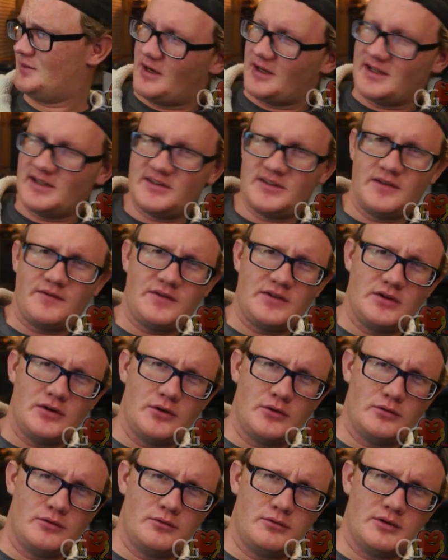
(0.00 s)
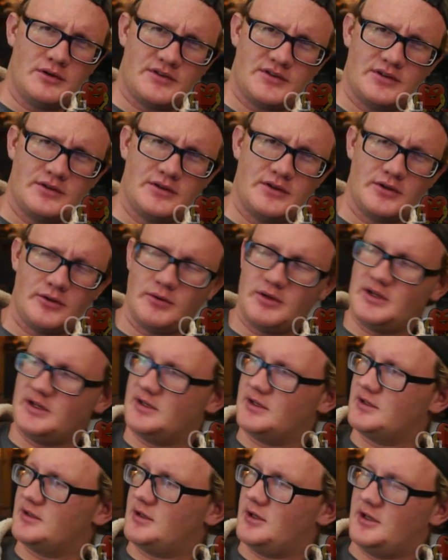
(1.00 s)
I guess if you know what you're
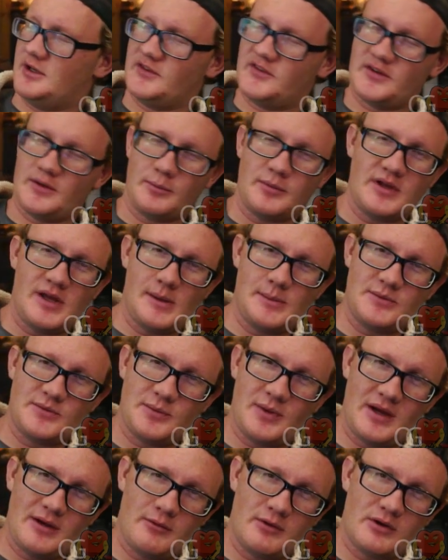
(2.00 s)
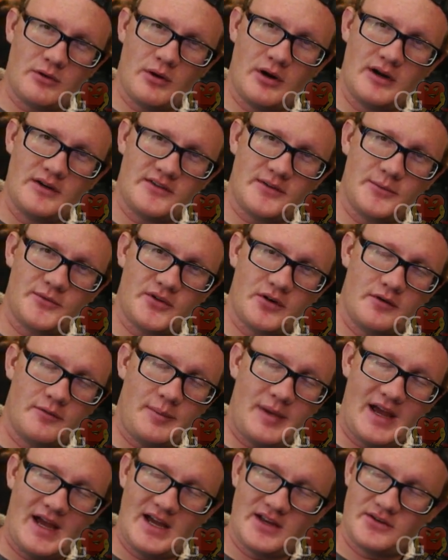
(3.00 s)
doing, some games might require some sort of
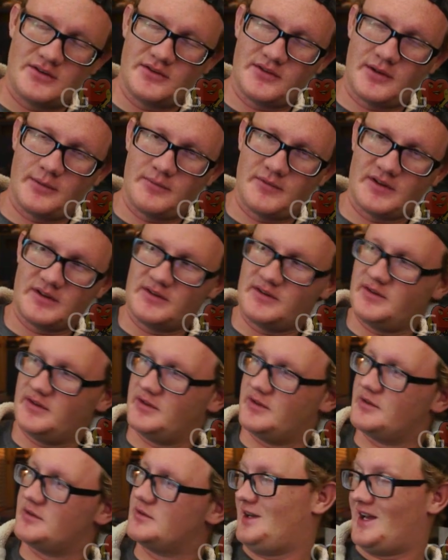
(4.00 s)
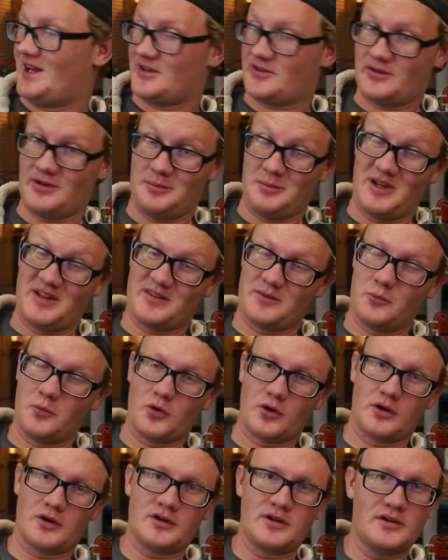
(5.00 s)
patch or something to actually make them
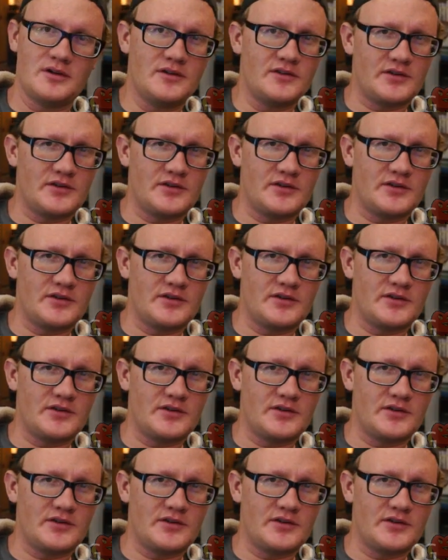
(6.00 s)
work.